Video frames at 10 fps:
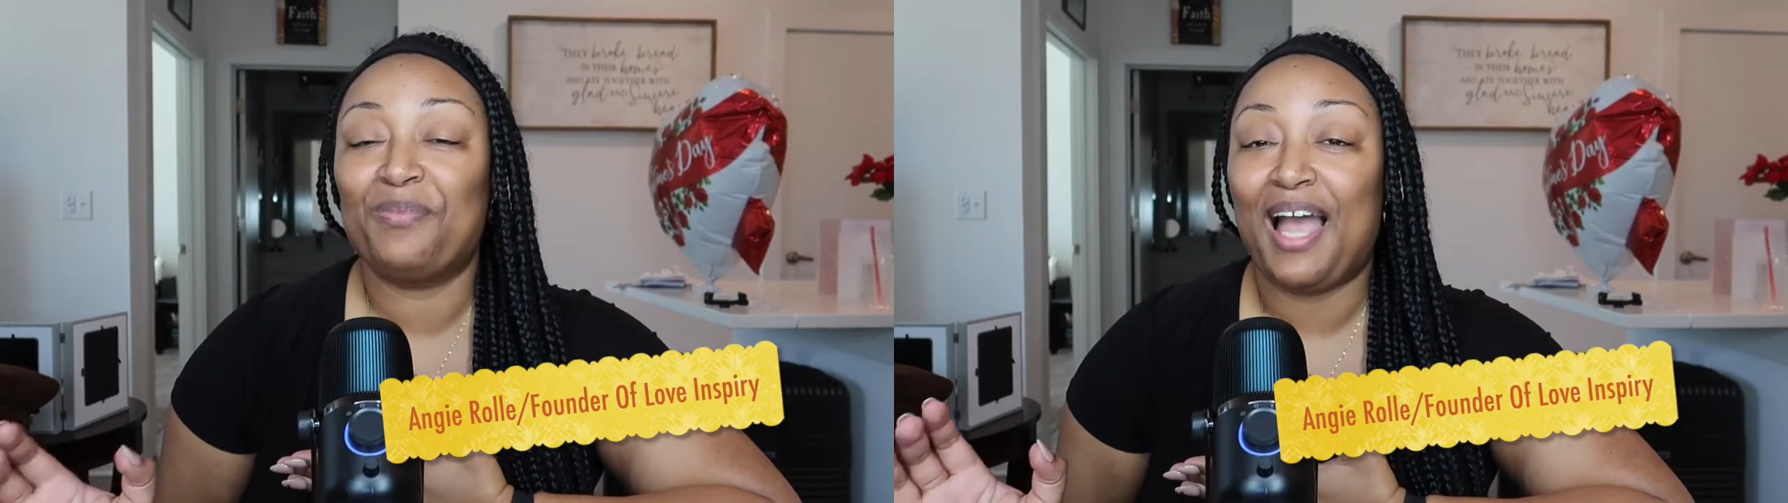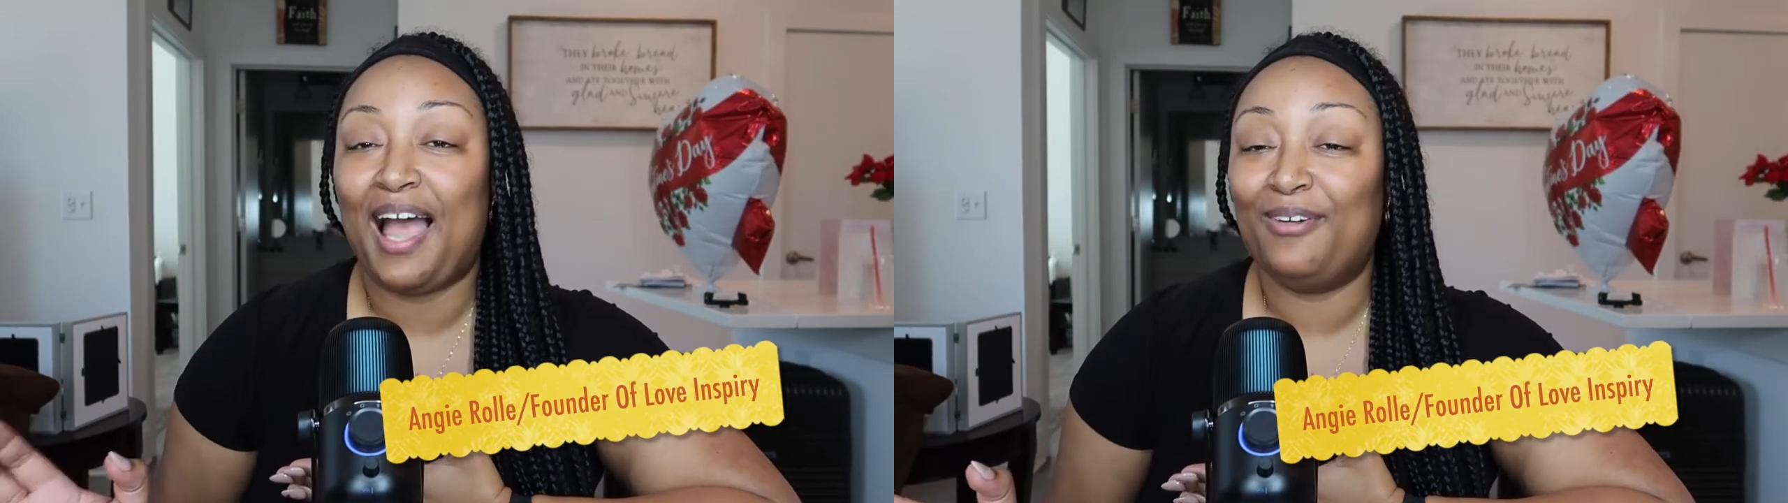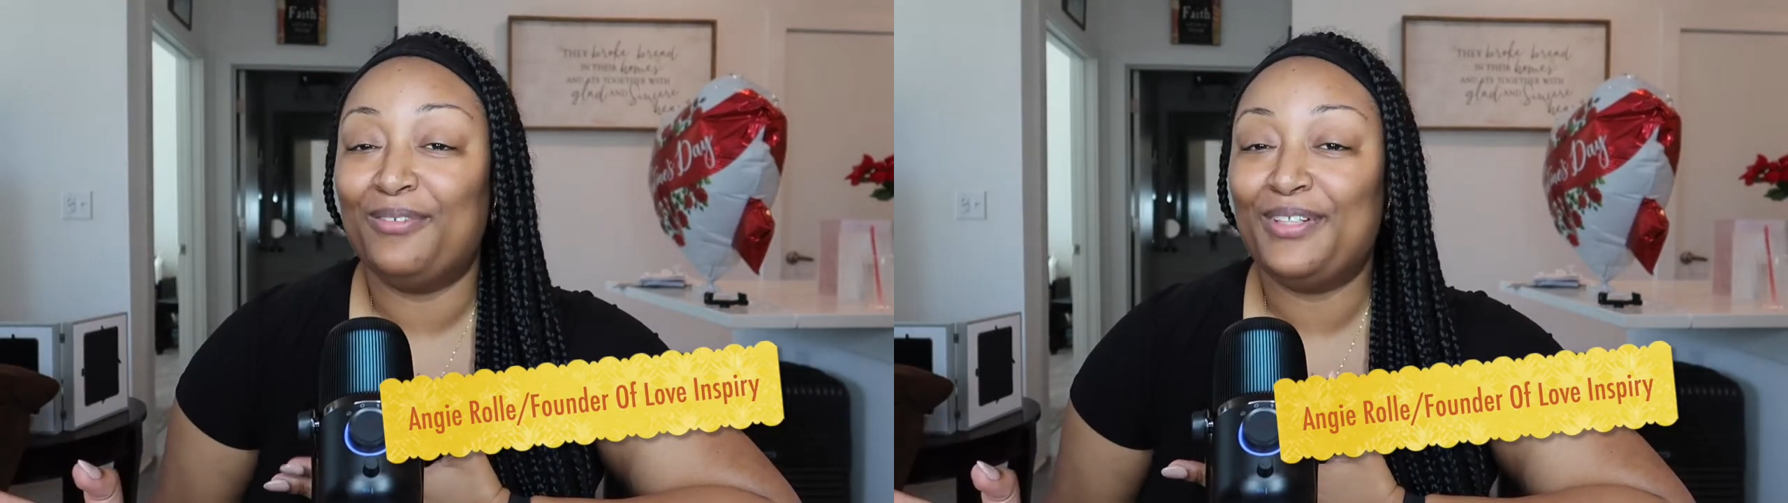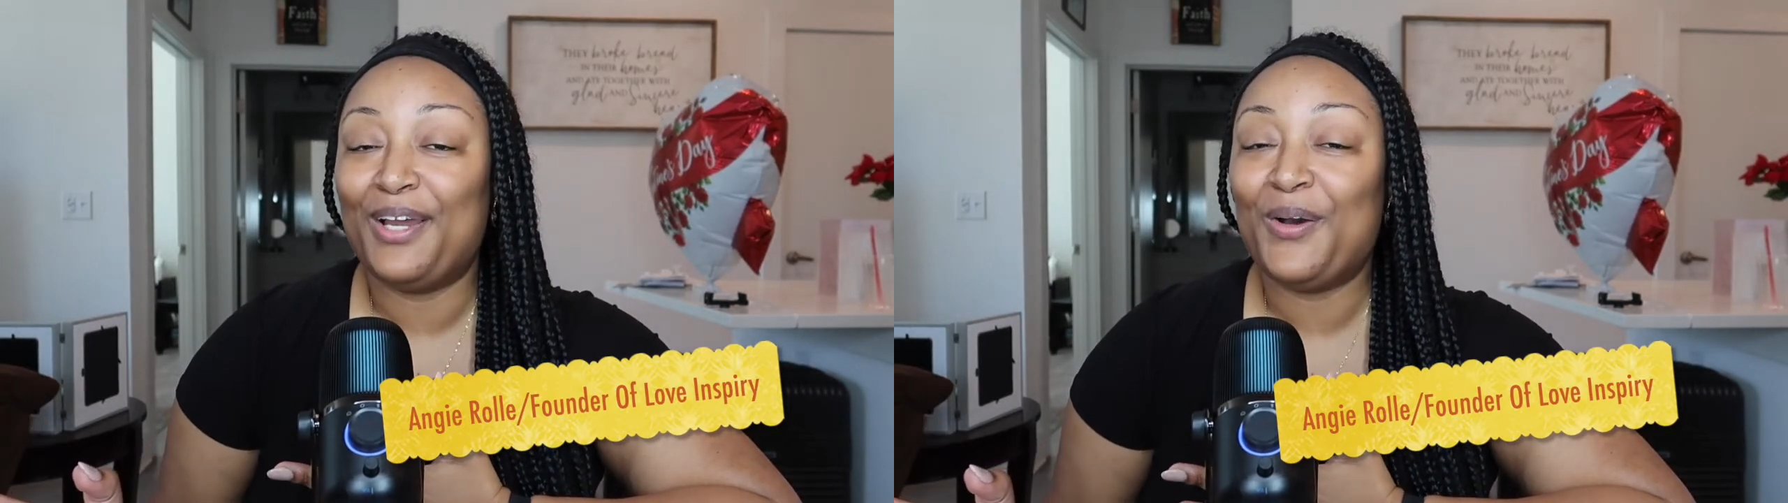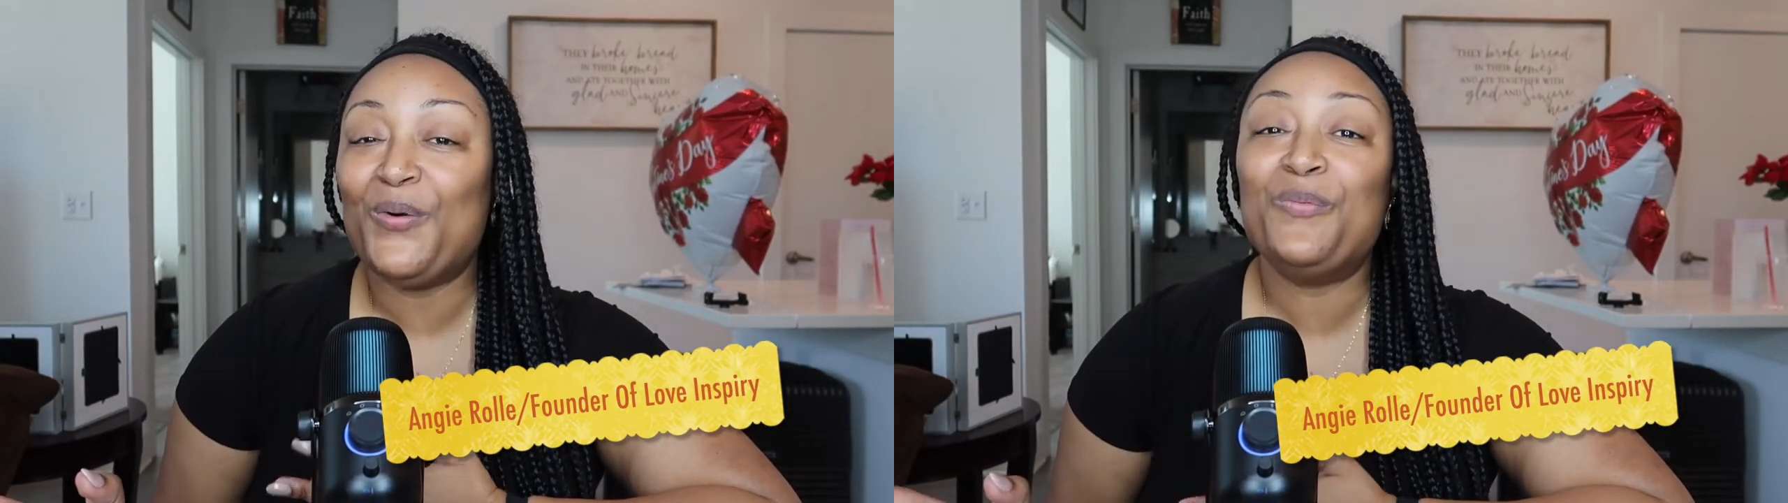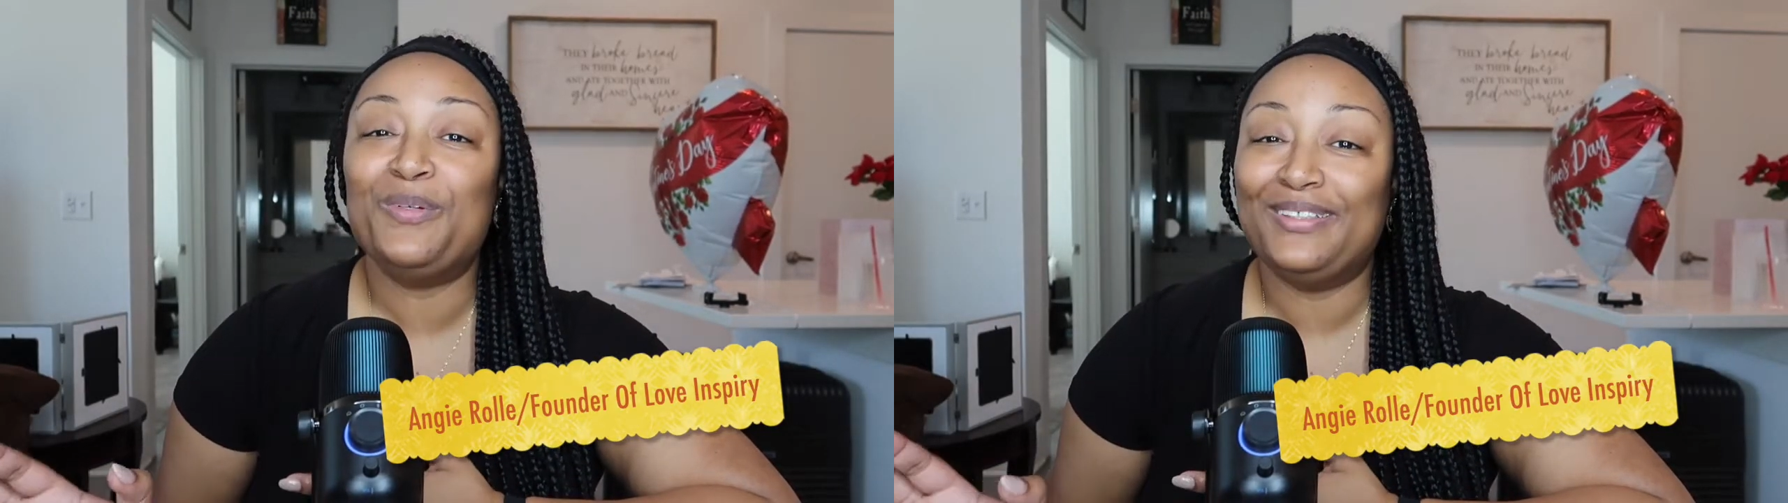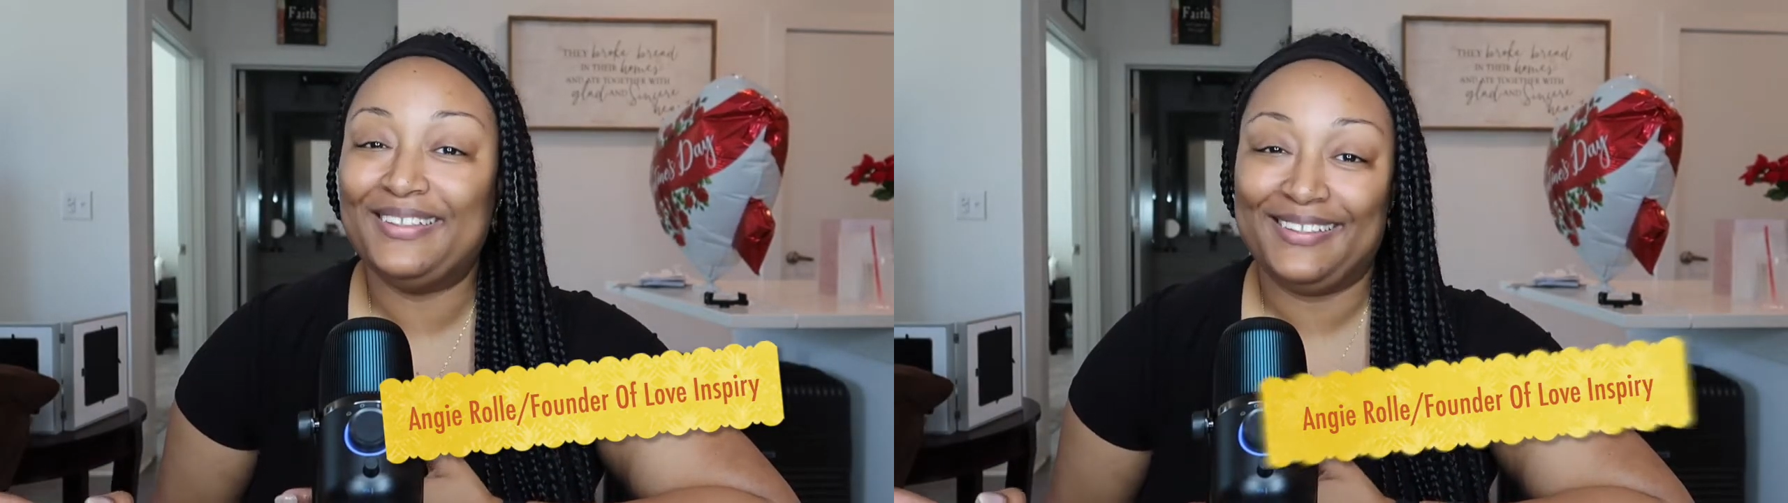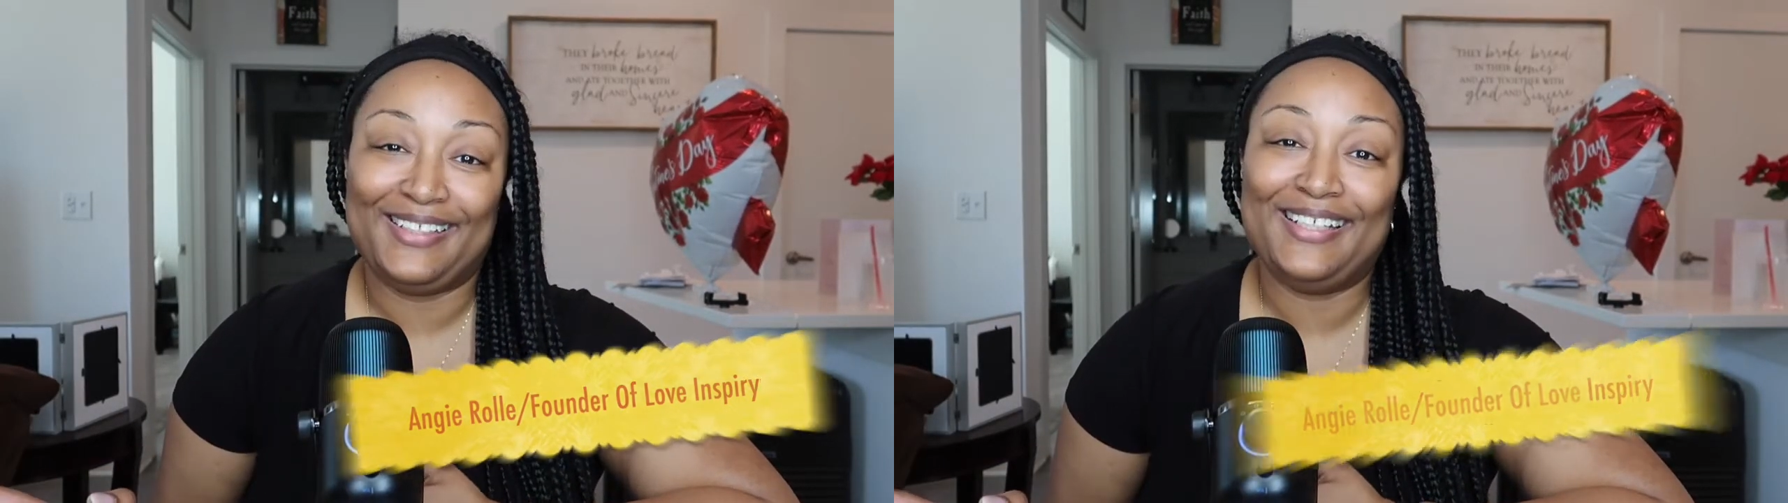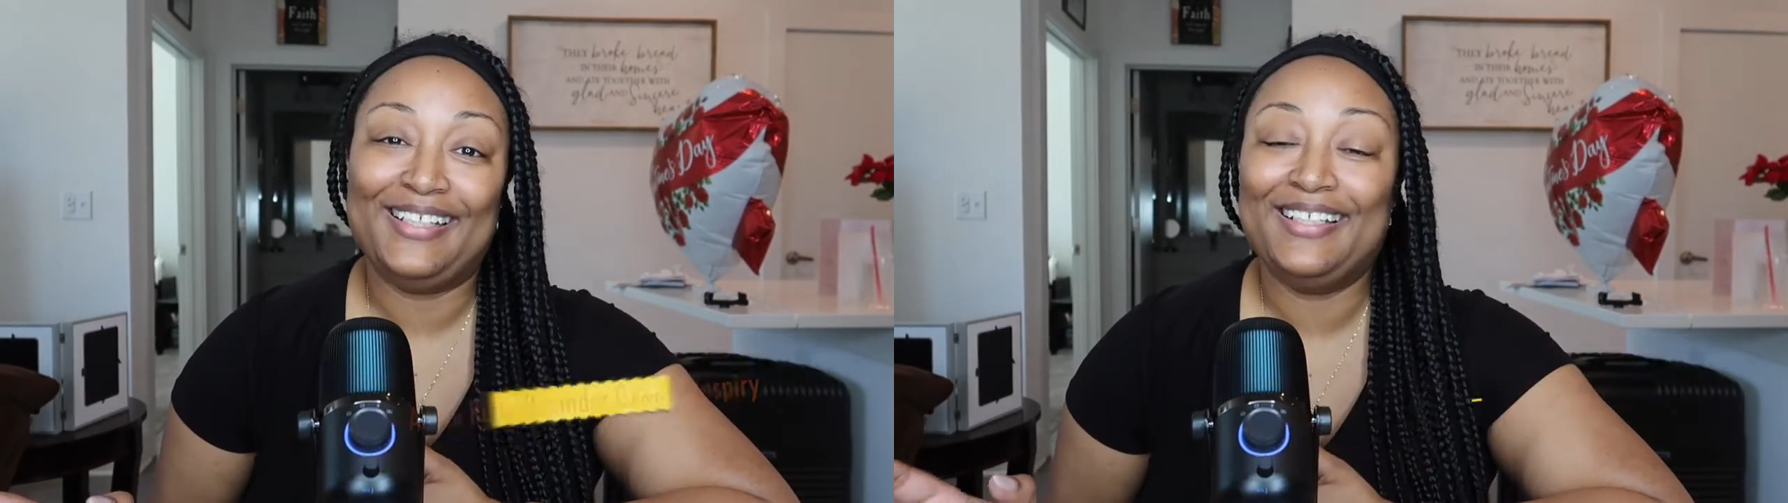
I don't know. We'll see